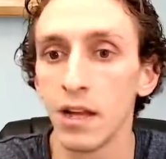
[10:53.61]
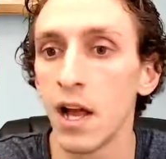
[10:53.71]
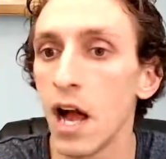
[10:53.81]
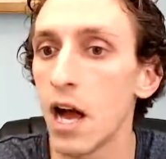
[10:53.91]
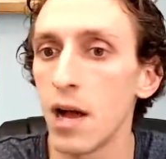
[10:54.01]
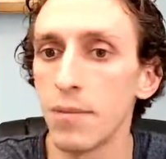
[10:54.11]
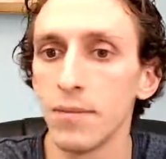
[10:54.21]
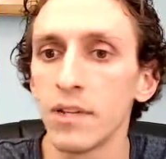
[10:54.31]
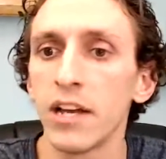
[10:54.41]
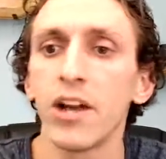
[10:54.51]

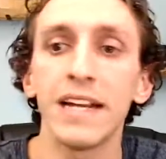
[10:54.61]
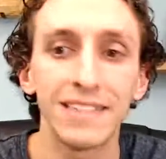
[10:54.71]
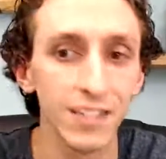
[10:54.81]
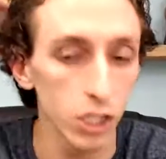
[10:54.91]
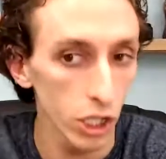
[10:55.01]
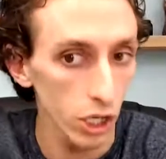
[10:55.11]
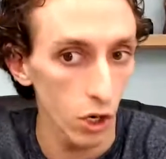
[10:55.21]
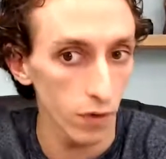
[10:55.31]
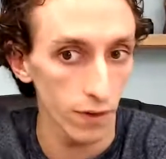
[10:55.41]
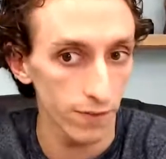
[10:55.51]
Lionel, I did look
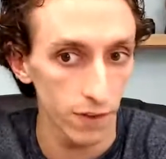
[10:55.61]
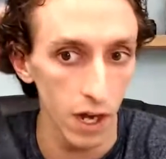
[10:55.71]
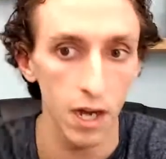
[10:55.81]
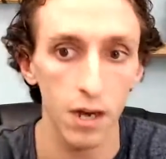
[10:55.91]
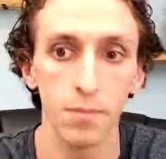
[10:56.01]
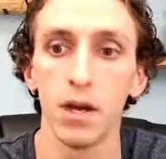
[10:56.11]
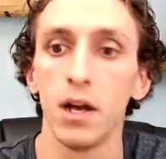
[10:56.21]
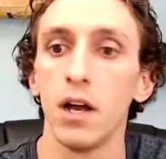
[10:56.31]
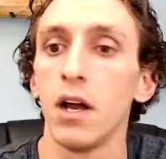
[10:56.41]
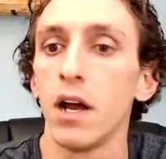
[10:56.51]
over from
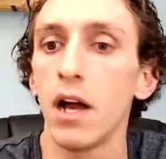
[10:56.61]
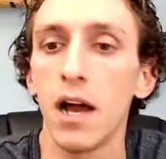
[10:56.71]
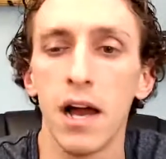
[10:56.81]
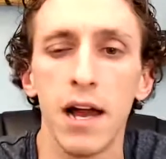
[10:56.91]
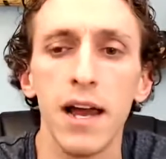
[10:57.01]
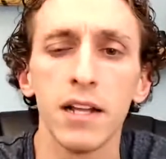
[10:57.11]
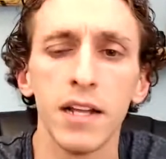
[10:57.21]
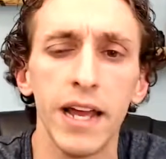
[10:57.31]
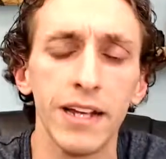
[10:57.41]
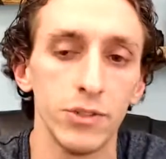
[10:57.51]

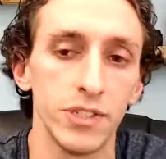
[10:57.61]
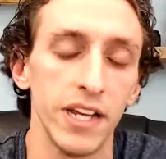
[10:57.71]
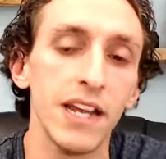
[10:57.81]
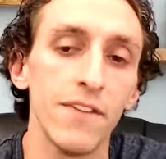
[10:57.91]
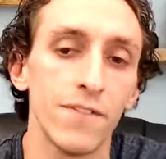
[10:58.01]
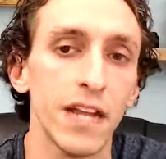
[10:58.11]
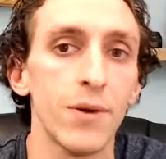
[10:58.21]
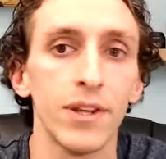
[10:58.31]
LA to Tahiti for that one.